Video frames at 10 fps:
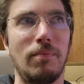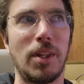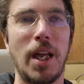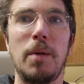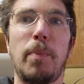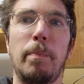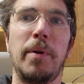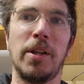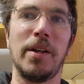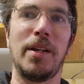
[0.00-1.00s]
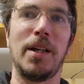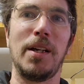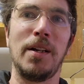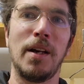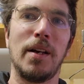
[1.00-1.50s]

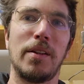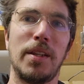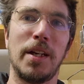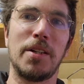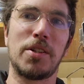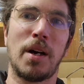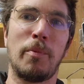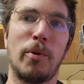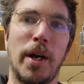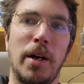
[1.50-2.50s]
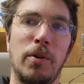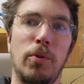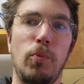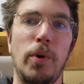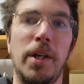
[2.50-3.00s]
capability that has come
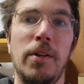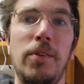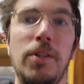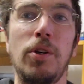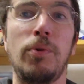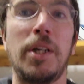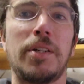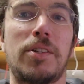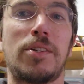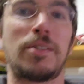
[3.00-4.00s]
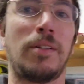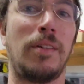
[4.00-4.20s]
around with units